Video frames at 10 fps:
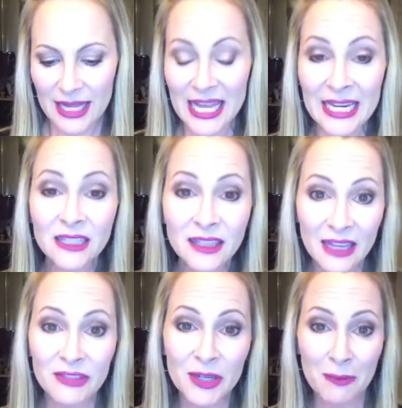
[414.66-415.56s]
in
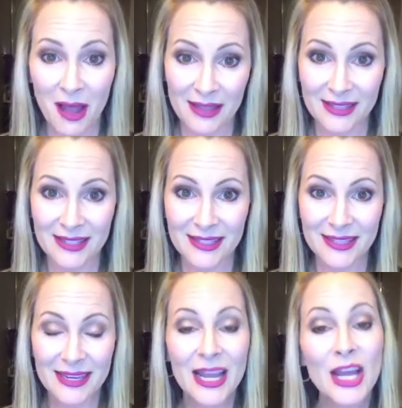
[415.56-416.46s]
11 months,
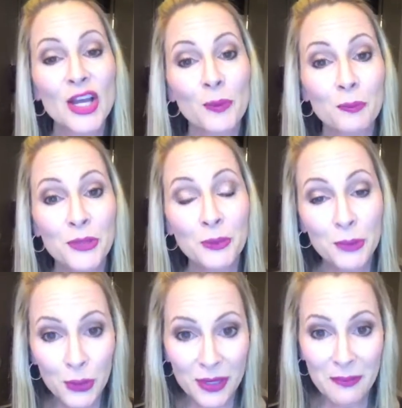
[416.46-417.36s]
the
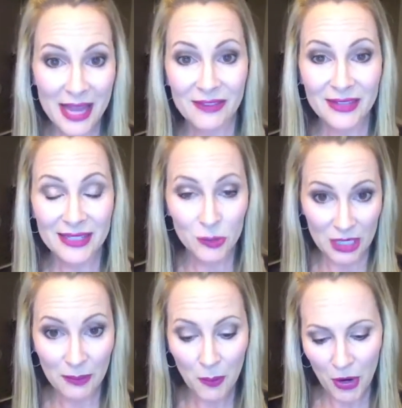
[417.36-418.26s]
Beauty Mavens, which
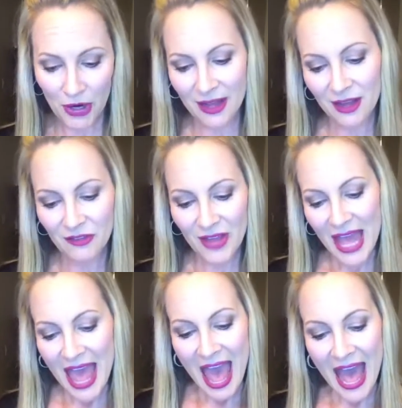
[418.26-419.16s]
I'm a part of,
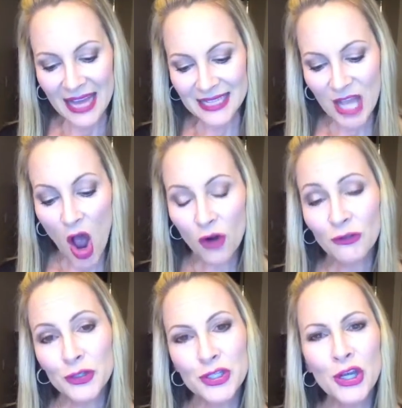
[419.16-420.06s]
has
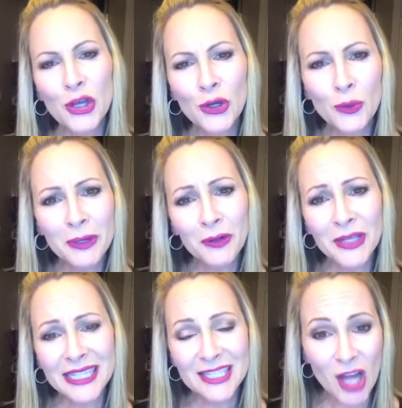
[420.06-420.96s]
over $2
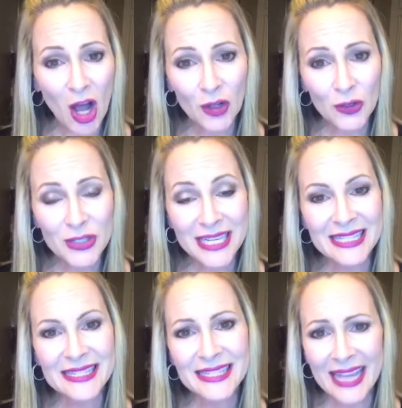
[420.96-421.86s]
million
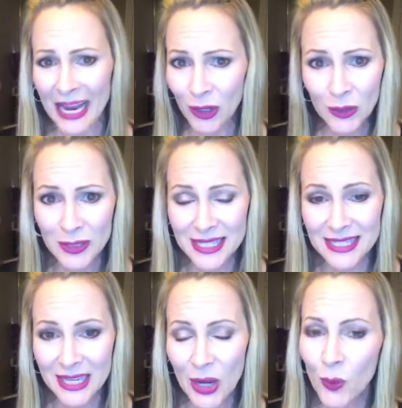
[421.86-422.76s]
in sales?
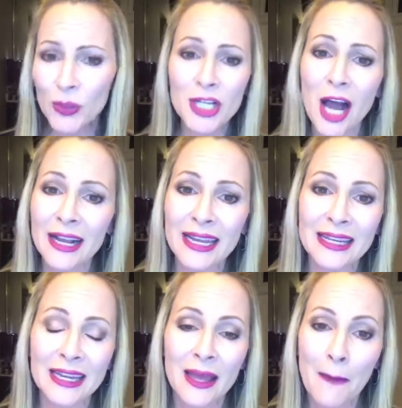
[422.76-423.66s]
We're
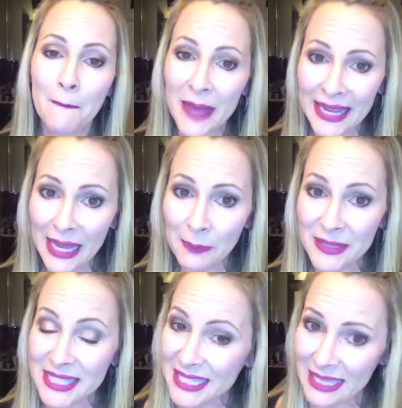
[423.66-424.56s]
talking makeup
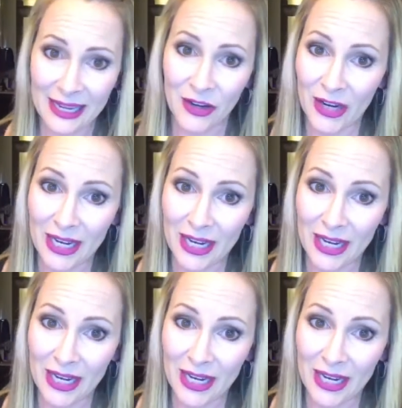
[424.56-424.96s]
and skincare,